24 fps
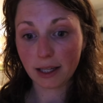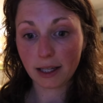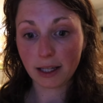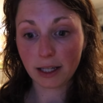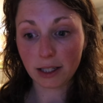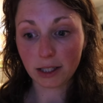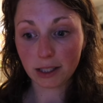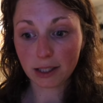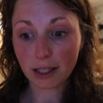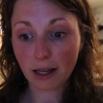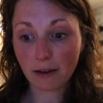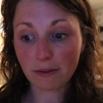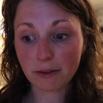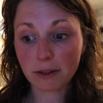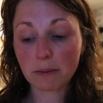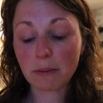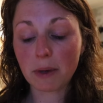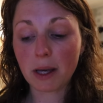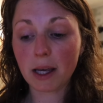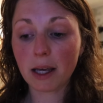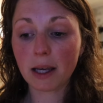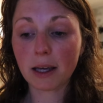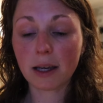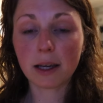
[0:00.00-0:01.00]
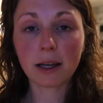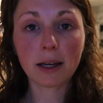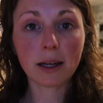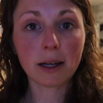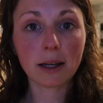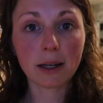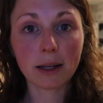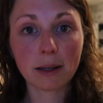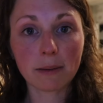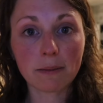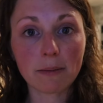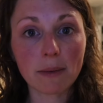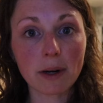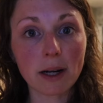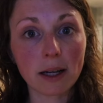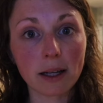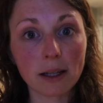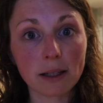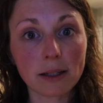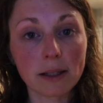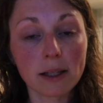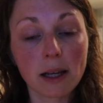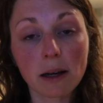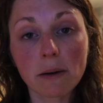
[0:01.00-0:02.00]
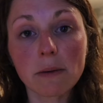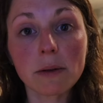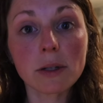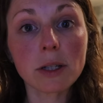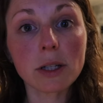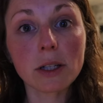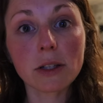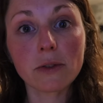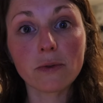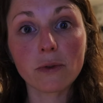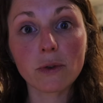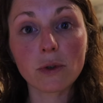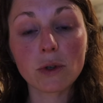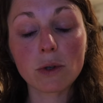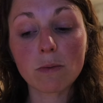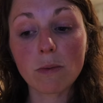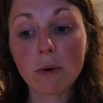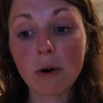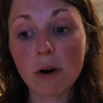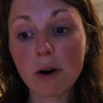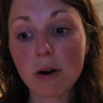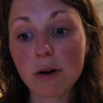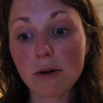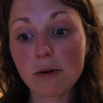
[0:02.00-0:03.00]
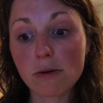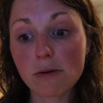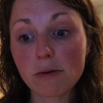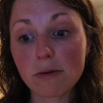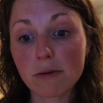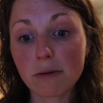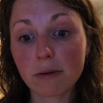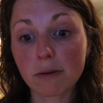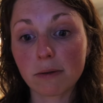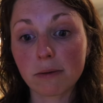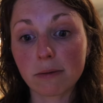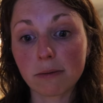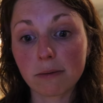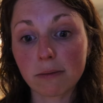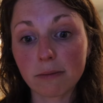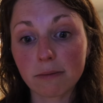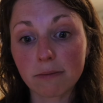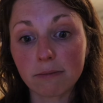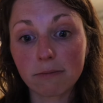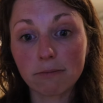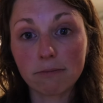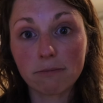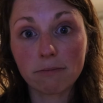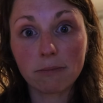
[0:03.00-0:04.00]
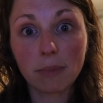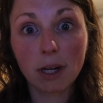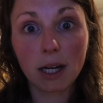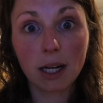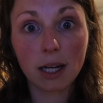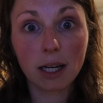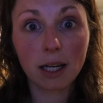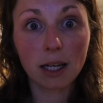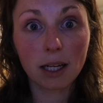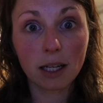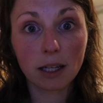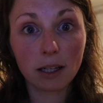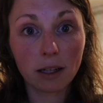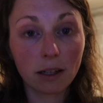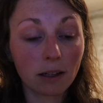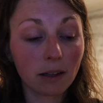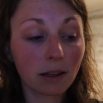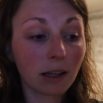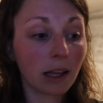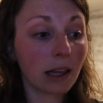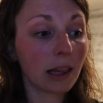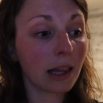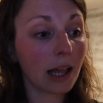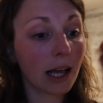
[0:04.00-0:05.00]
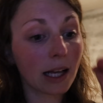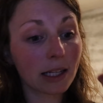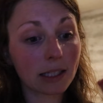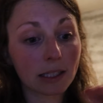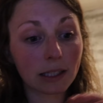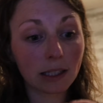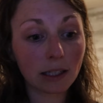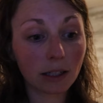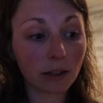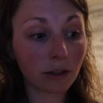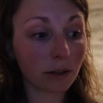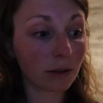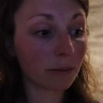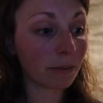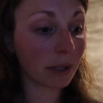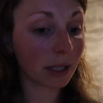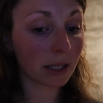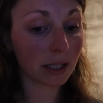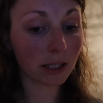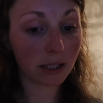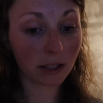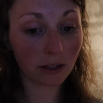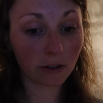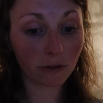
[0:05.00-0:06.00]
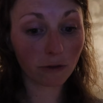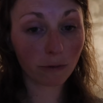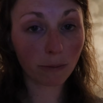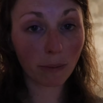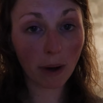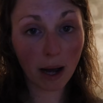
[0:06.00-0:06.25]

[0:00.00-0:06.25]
I just have to make my sandwiches for tomorrow and the last little bits of